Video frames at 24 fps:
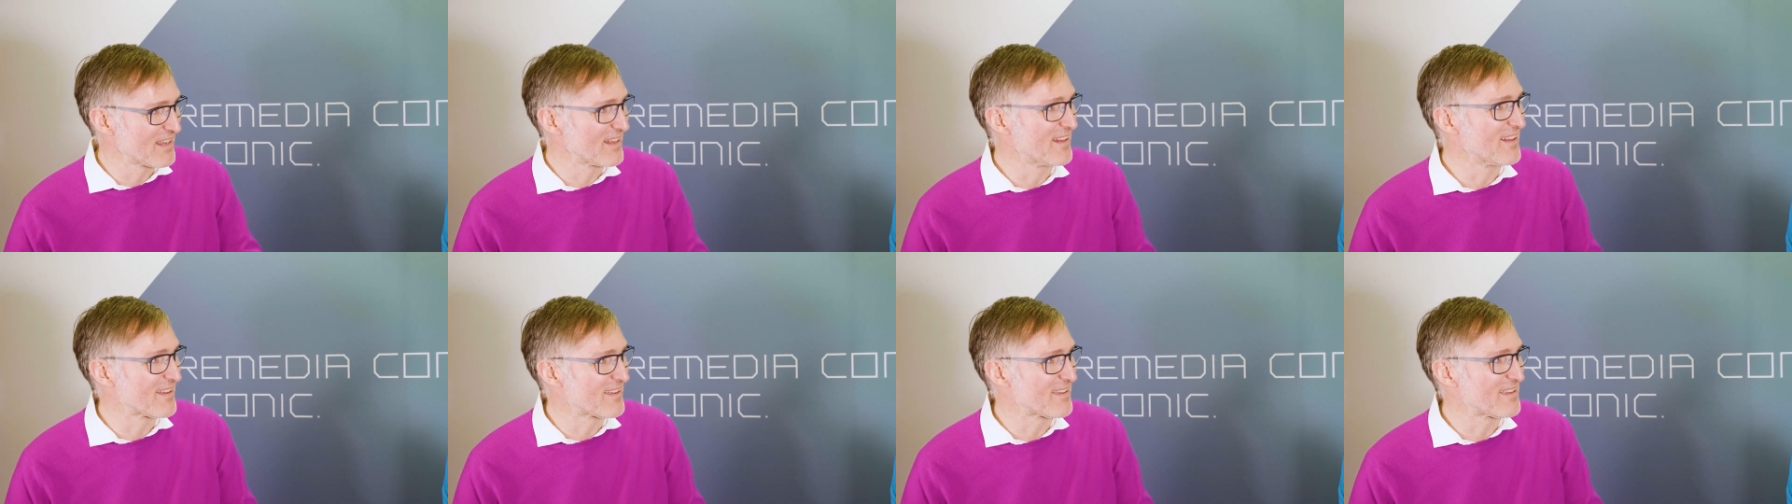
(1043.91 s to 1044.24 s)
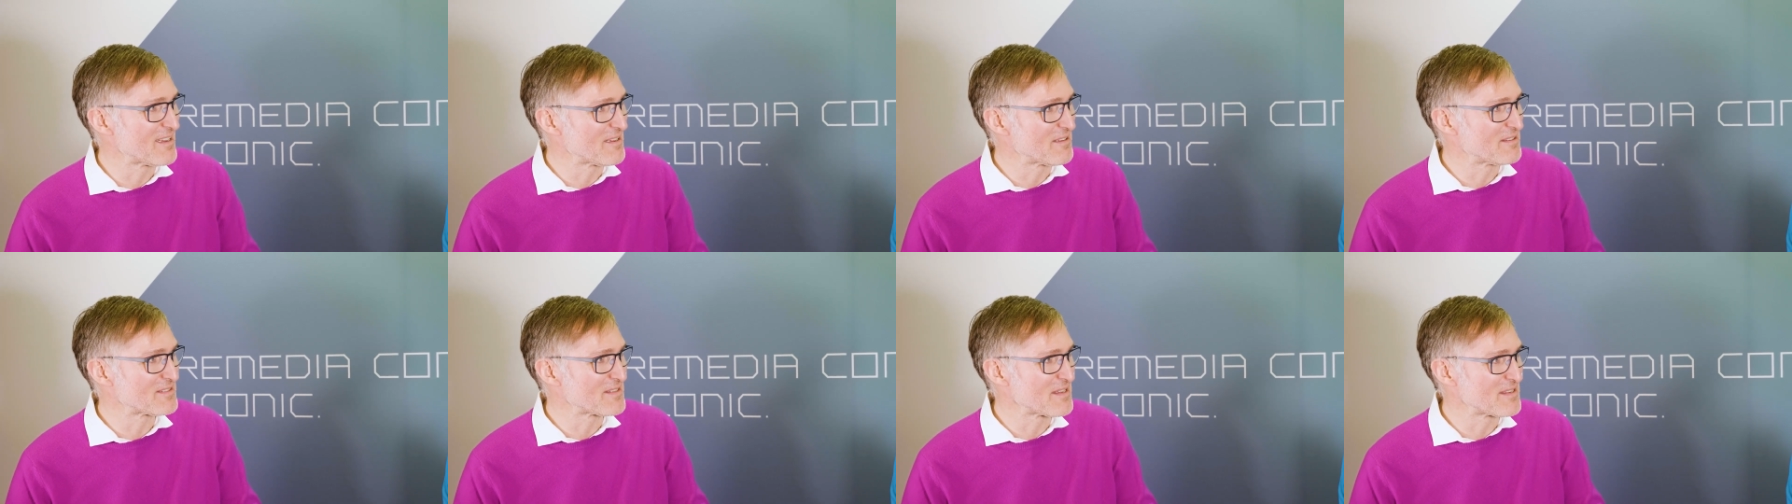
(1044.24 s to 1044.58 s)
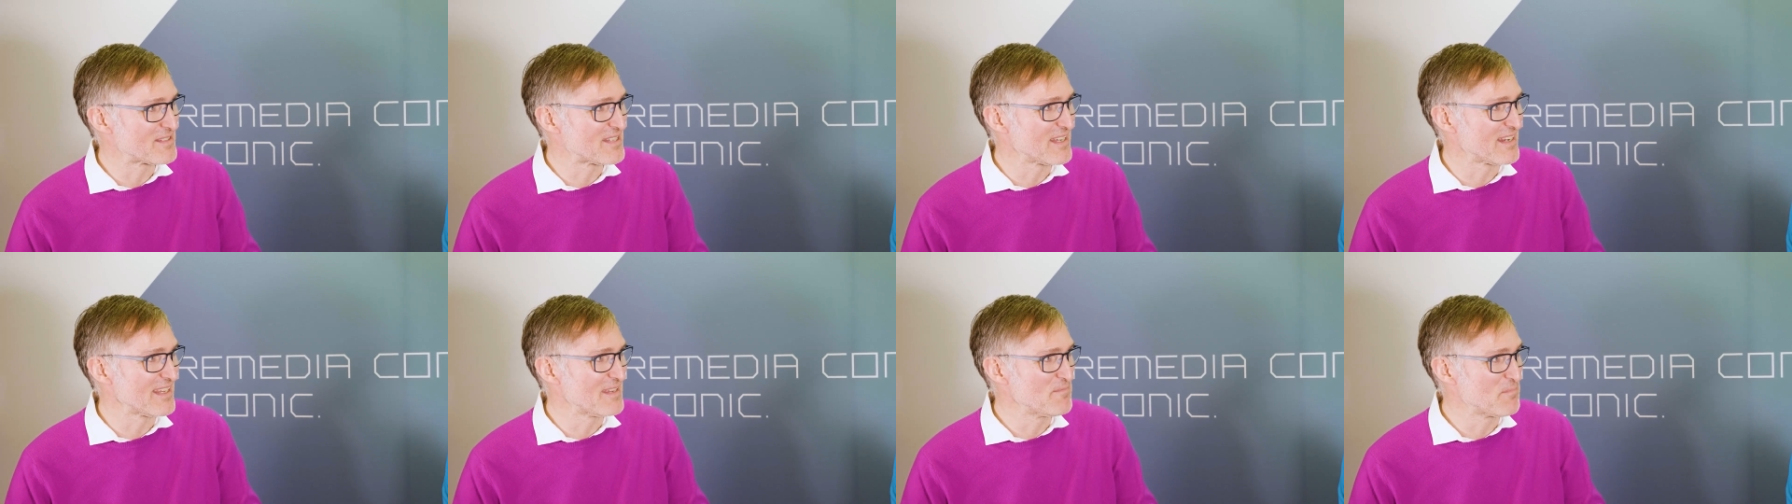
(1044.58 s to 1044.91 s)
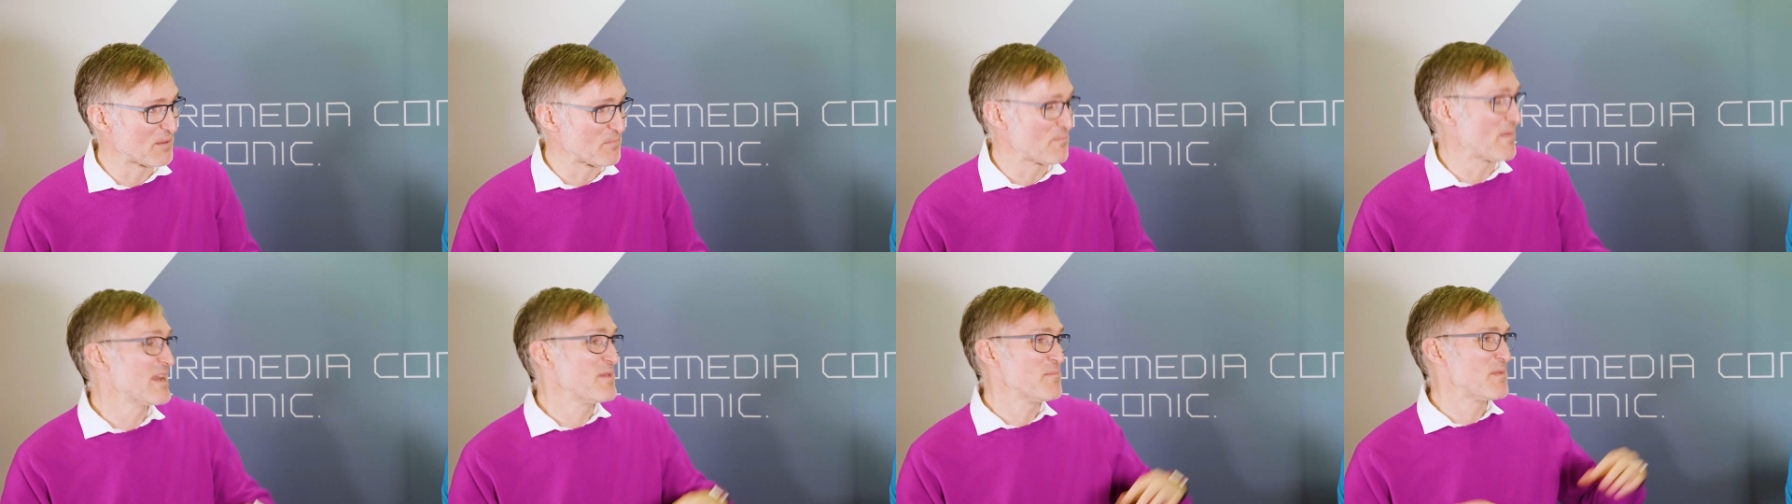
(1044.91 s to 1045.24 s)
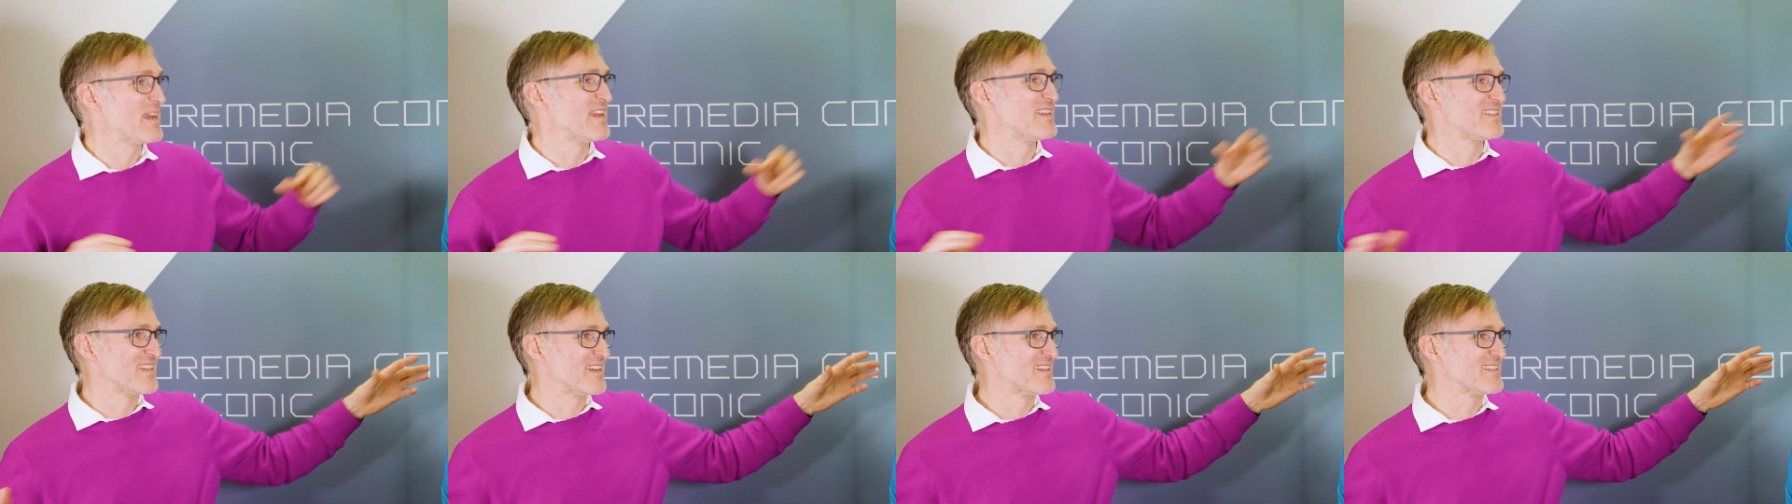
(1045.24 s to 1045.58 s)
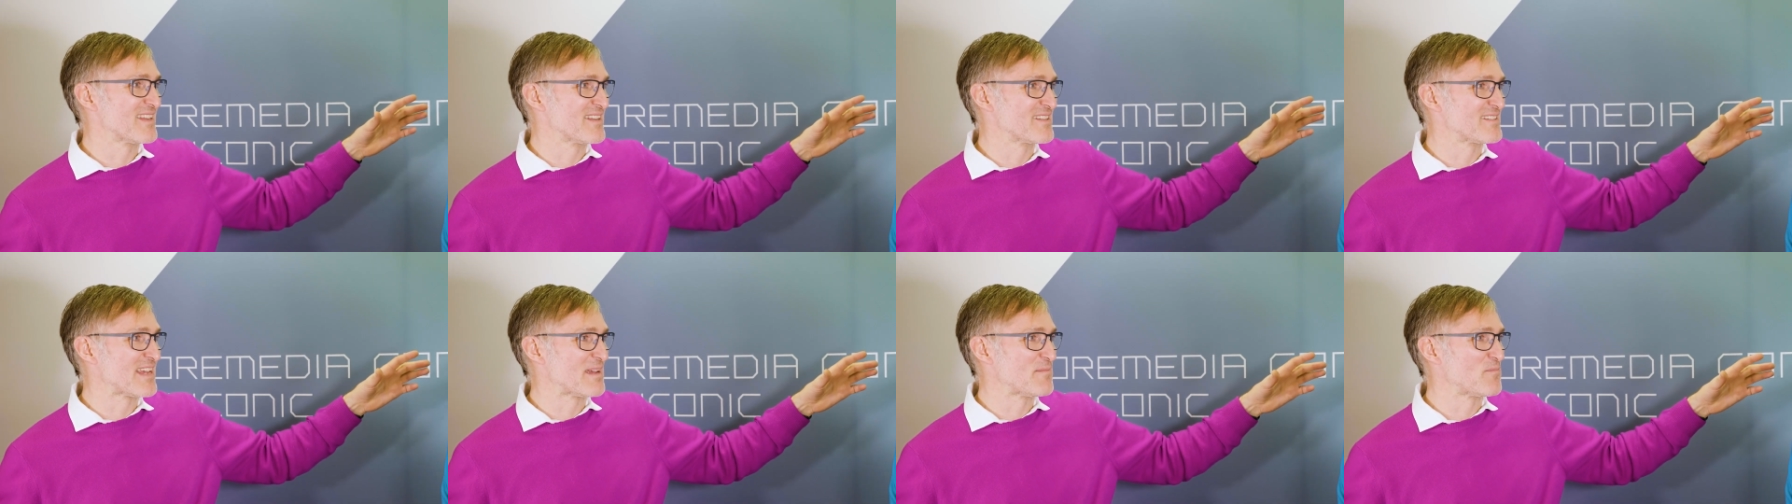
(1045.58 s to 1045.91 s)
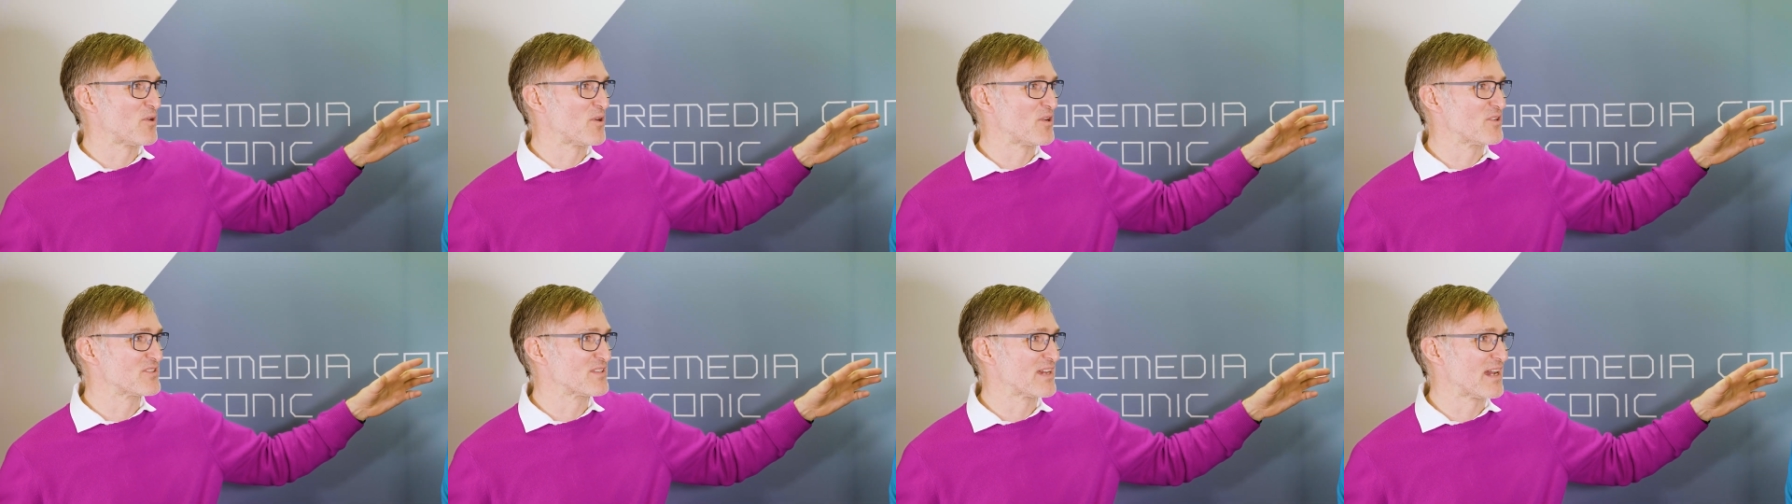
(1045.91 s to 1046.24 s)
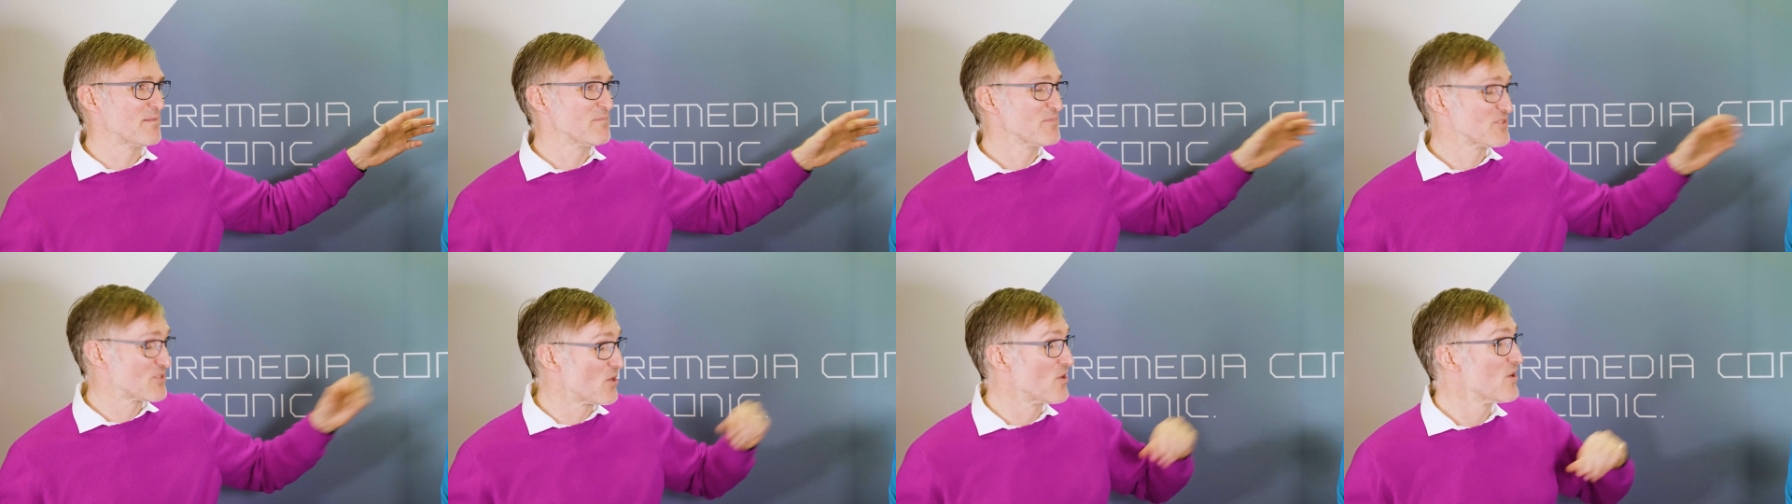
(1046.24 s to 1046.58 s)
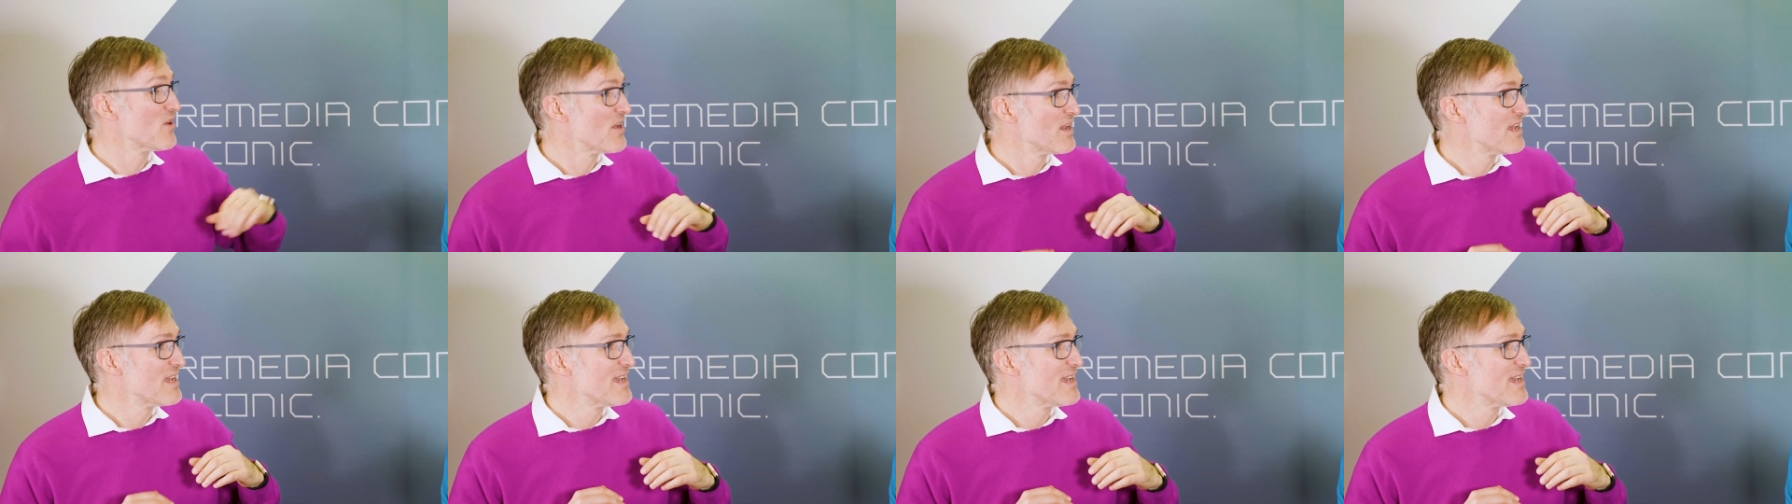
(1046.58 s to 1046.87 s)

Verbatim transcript: single city, but many, many cities at the same point in time. Yeah. So